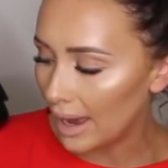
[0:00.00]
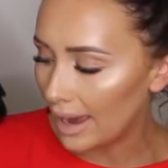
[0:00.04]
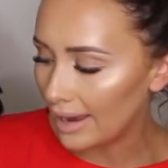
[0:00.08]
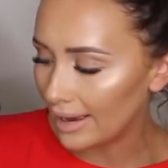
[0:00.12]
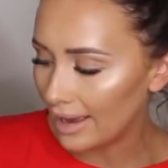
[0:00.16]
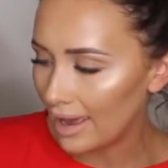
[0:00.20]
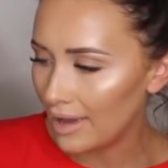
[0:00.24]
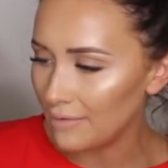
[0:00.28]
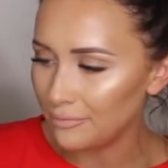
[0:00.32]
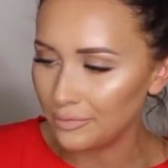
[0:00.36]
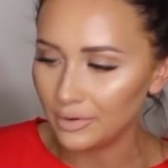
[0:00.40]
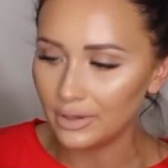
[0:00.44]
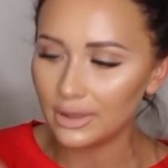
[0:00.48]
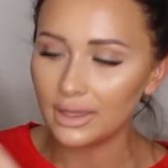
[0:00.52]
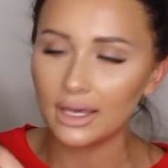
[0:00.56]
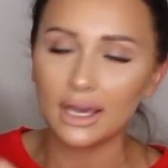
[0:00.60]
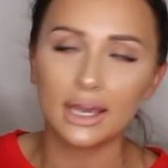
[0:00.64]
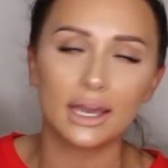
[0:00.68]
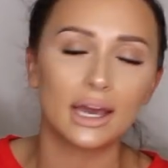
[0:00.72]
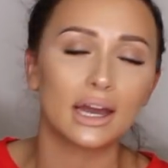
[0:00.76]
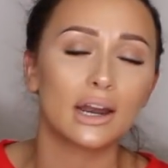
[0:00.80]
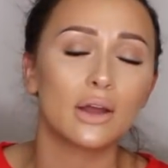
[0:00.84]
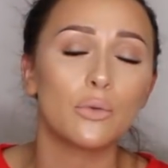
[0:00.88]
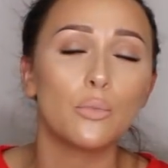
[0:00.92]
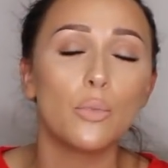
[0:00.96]
black,
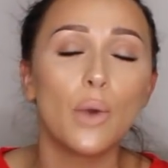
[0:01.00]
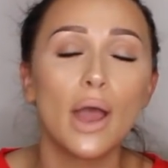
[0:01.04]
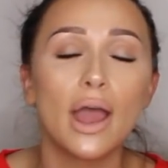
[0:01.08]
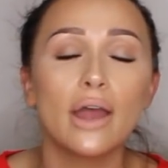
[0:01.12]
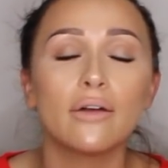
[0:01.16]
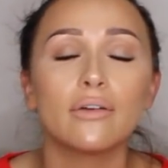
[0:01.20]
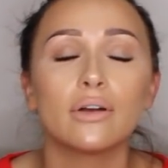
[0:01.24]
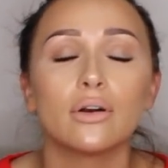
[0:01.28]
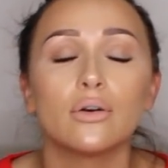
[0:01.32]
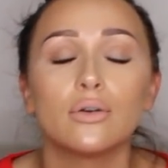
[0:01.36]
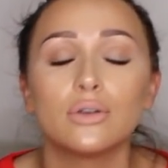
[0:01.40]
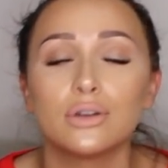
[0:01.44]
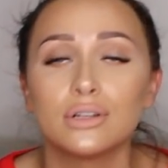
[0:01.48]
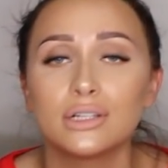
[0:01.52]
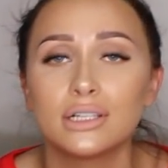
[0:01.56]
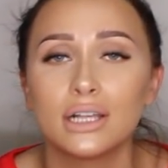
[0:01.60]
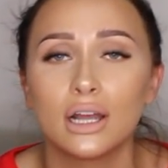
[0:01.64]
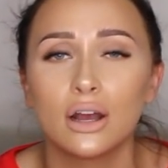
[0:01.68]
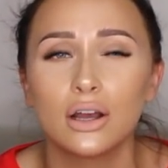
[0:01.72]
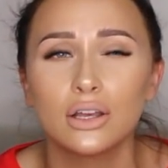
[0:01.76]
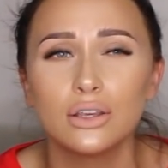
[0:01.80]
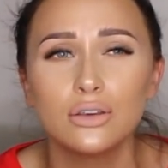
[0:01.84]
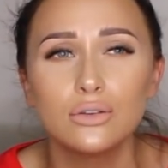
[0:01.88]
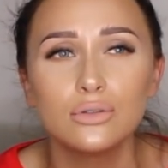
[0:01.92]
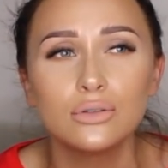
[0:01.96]
everything, and I wear it, honestly,
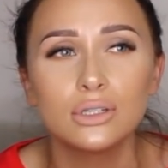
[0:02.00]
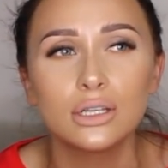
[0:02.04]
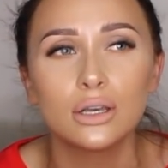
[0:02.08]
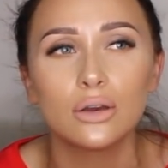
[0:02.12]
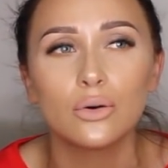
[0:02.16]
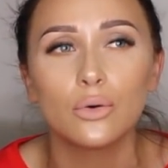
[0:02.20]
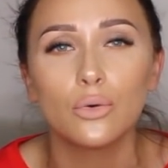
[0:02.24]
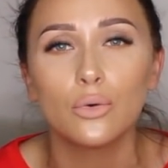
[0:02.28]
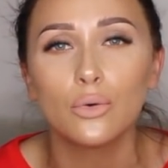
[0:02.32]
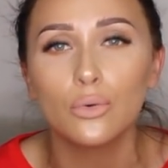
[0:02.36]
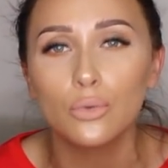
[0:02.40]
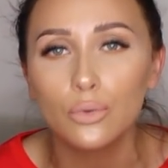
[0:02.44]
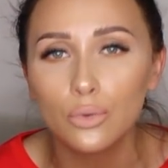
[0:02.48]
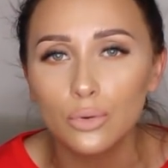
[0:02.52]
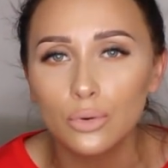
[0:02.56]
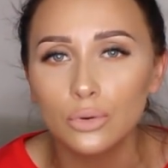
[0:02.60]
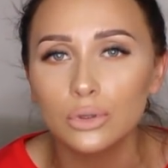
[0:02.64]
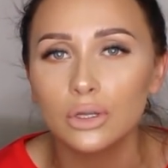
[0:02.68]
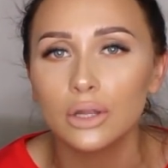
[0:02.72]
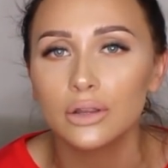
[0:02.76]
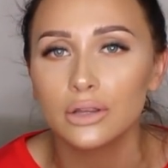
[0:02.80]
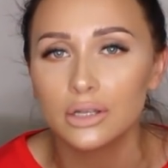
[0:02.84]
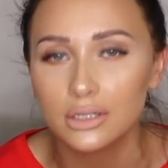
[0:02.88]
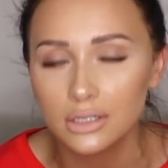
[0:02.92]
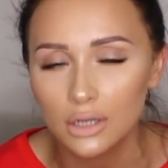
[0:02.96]
I use it all
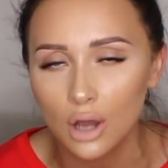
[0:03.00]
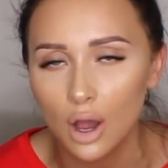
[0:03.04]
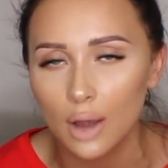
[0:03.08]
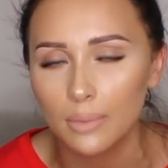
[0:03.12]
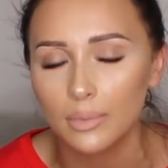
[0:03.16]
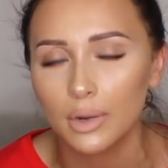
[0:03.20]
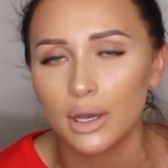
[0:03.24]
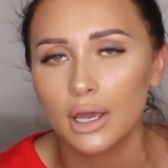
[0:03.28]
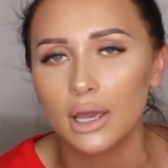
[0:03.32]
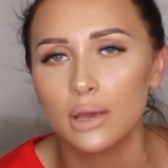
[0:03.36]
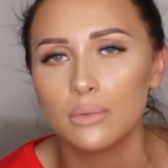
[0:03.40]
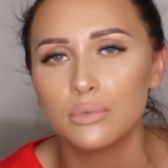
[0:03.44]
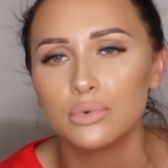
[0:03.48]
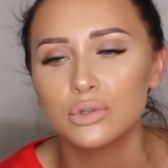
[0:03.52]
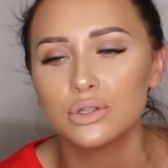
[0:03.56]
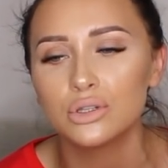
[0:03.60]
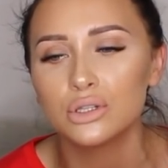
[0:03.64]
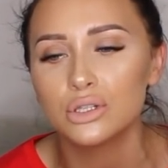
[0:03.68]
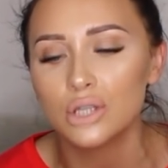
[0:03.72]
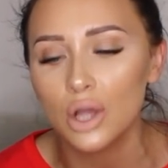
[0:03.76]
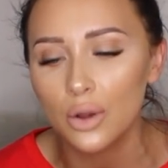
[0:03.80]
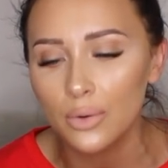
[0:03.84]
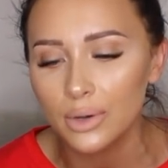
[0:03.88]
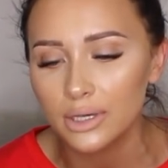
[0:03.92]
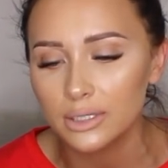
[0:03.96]
the time, like, it was
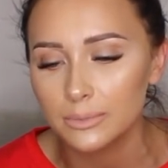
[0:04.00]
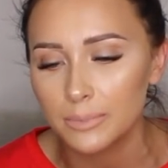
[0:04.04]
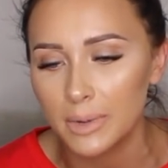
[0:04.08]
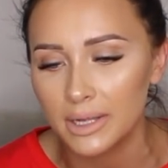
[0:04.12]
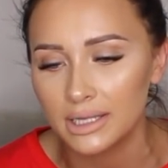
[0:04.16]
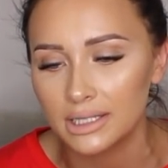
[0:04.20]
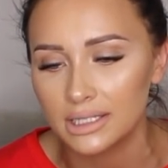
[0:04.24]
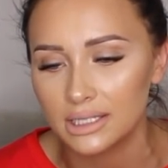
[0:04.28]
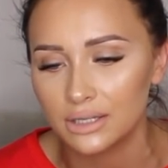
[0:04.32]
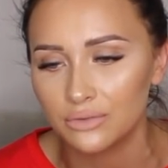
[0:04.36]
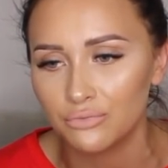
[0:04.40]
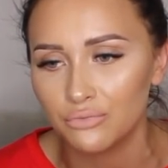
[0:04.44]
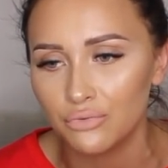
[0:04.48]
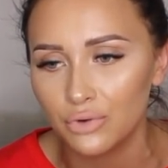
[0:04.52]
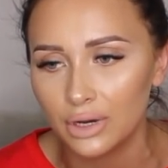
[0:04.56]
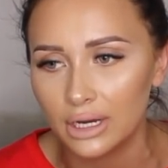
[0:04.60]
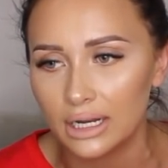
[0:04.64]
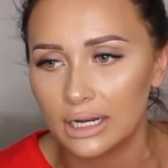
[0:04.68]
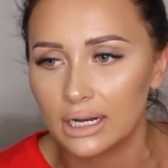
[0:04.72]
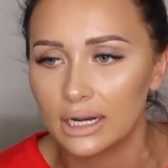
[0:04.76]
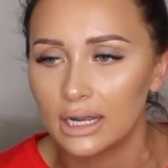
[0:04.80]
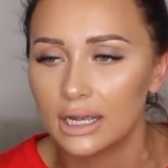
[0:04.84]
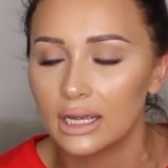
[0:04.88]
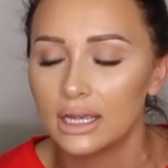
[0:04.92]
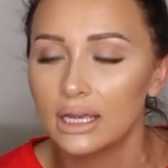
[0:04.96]
so expensive,
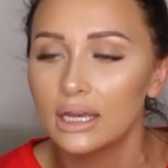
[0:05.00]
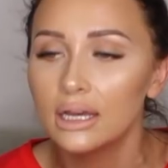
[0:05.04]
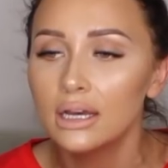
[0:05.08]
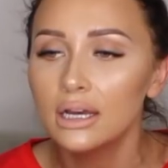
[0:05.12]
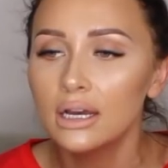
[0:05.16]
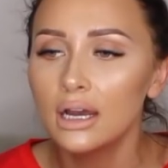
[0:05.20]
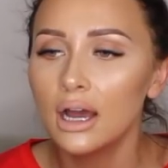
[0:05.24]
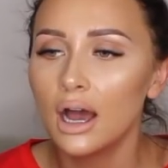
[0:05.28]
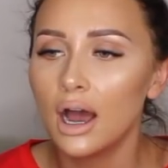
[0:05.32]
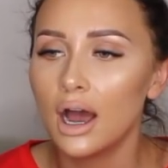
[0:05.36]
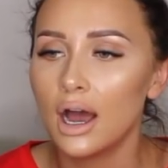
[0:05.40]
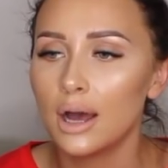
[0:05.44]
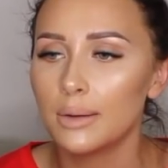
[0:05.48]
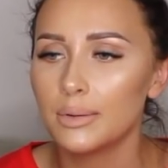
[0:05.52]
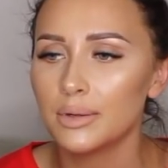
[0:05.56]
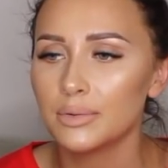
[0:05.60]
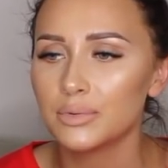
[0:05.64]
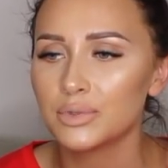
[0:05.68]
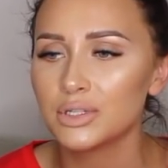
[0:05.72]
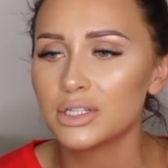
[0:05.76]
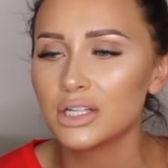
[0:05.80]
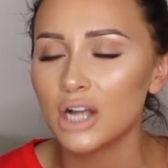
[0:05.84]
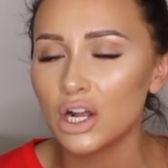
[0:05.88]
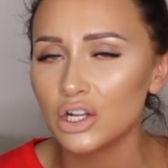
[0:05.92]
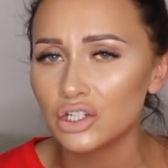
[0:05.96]
really, um, it
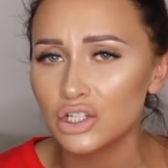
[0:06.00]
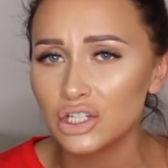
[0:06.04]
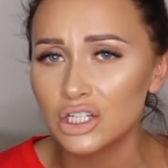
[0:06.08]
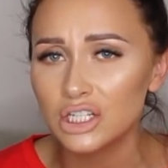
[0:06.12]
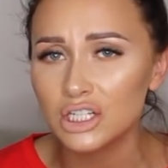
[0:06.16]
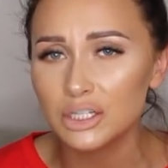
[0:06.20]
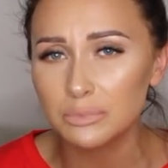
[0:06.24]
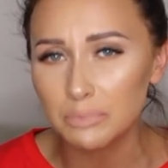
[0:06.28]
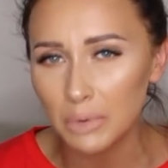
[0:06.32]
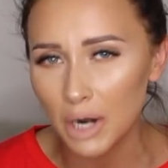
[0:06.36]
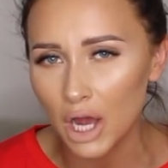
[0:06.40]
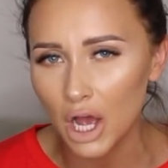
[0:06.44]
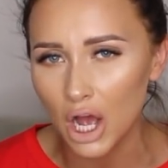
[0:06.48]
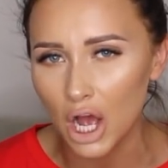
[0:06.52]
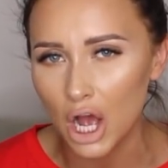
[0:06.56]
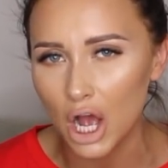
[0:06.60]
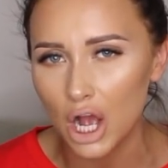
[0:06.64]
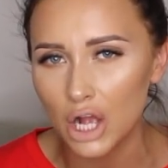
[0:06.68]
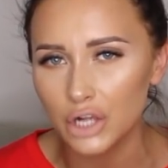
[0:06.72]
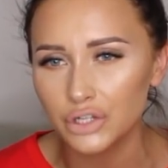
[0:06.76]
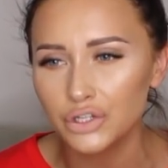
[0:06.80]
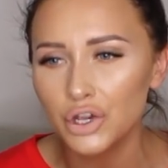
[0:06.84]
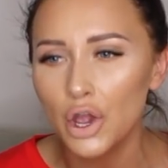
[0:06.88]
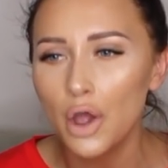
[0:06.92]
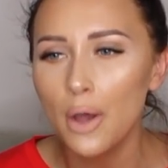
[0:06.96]
was such a
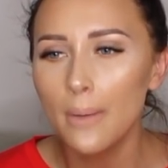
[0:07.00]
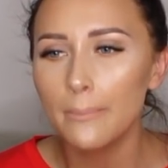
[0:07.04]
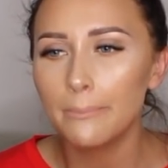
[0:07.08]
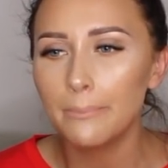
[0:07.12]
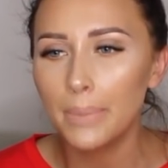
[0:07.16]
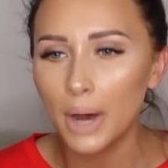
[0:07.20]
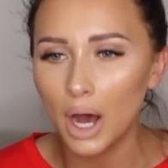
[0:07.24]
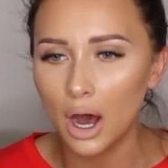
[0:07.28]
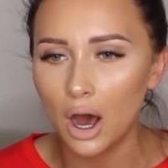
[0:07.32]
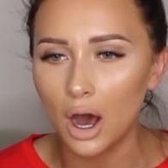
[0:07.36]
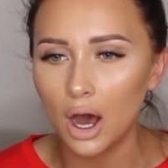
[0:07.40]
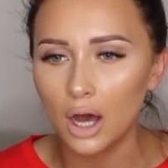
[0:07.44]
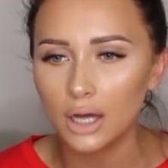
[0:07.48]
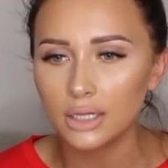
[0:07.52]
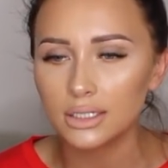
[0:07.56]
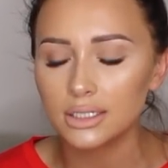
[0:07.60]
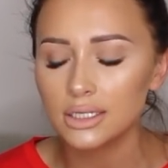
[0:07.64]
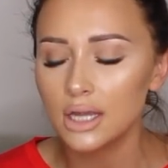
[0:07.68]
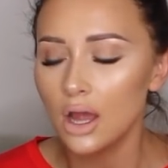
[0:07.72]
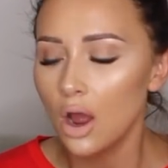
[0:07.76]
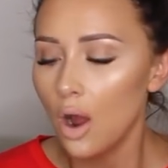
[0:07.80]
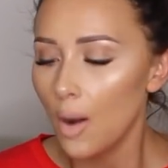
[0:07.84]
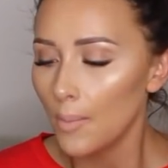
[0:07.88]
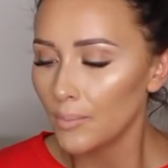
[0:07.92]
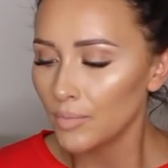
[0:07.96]
splurge,
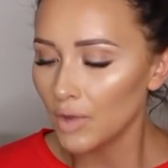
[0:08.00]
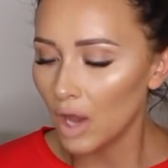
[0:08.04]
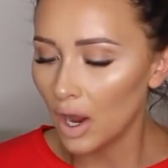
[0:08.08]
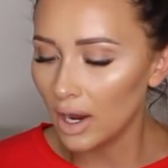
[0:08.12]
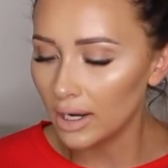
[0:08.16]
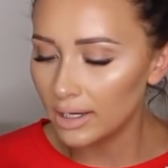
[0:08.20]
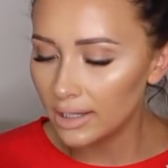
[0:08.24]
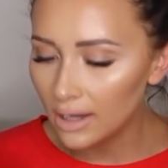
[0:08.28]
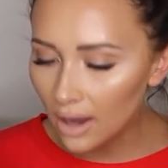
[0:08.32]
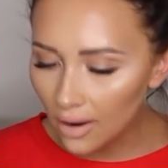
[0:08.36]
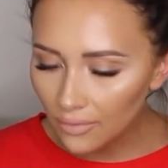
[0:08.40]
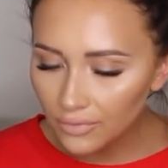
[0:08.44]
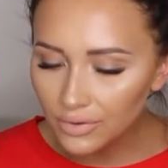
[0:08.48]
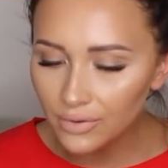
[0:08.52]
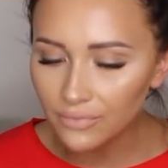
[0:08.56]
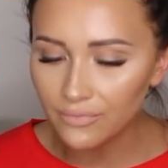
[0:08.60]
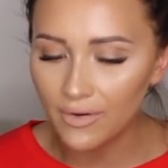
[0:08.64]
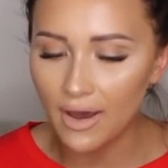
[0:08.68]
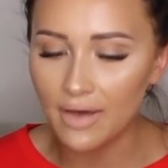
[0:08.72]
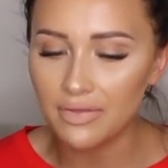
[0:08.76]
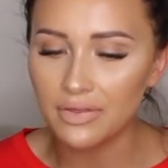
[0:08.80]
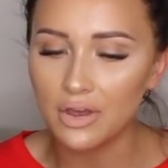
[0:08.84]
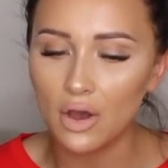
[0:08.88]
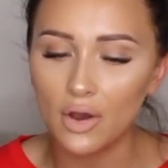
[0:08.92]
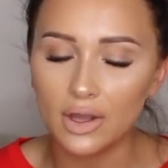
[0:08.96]
but I love the
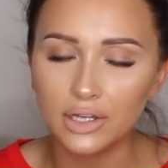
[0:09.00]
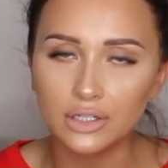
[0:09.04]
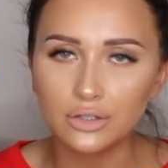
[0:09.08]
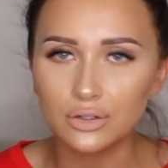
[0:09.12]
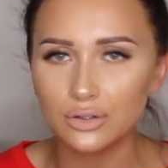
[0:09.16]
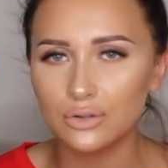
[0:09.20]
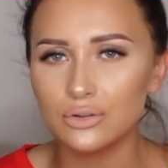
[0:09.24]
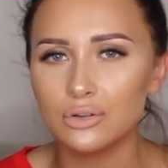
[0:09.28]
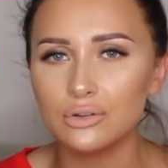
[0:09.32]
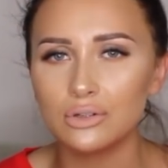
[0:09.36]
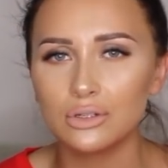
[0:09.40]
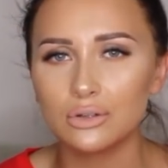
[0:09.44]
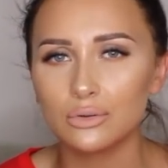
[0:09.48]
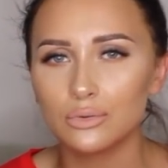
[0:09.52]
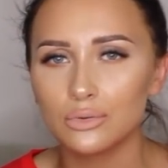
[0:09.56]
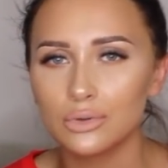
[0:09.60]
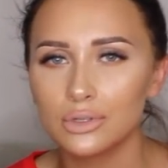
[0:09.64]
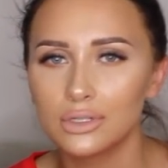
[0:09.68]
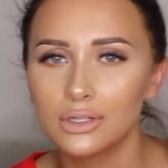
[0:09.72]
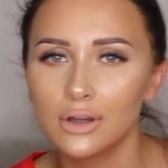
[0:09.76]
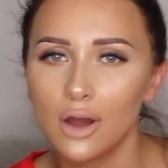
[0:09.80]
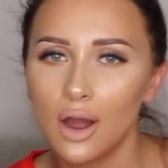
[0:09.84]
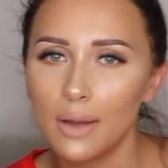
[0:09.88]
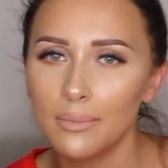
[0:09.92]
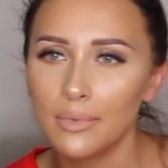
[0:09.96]
fact that I do use it all
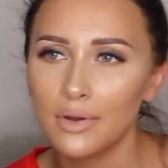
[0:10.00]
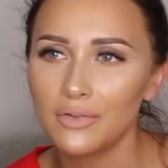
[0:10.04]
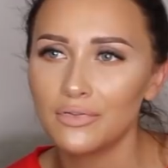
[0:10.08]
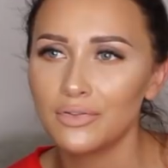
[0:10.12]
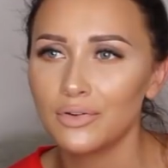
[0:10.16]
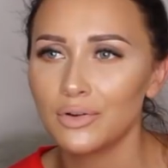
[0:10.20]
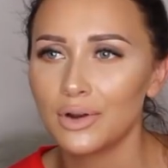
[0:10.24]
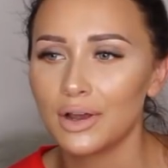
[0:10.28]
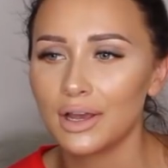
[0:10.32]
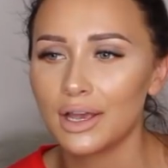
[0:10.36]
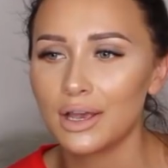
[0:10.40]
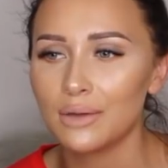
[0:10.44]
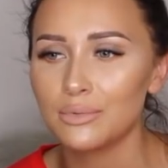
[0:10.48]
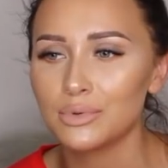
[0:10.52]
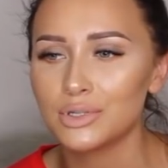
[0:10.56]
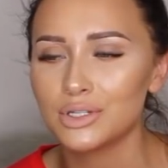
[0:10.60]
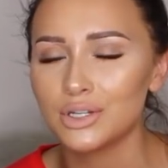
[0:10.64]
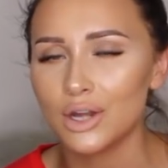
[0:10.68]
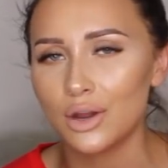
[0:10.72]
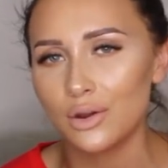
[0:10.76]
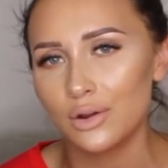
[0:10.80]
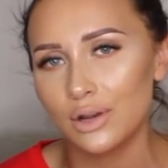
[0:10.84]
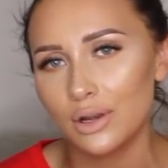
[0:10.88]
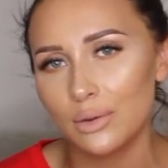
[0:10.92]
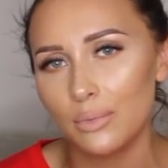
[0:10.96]
the time. I feel like it was
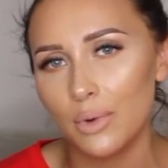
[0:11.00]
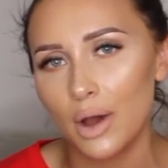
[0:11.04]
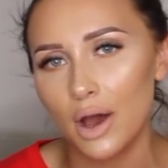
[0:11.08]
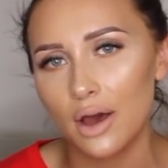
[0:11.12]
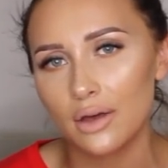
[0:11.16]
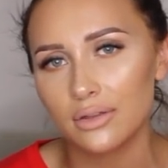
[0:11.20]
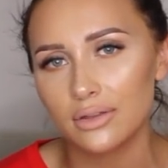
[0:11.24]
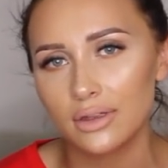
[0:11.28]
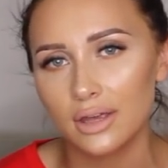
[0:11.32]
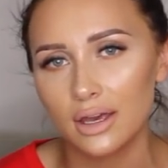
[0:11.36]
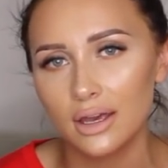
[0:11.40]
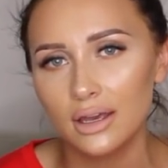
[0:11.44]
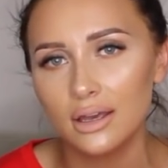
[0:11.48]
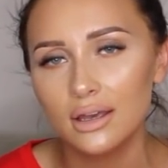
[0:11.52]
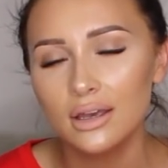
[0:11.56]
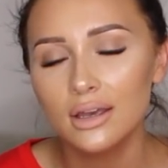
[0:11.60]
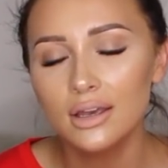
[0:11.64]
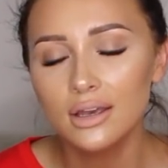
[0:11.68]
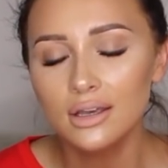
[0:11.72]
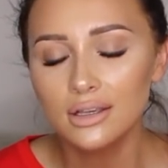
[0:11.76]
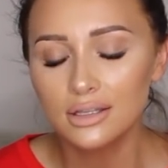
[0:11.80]
totally worth it.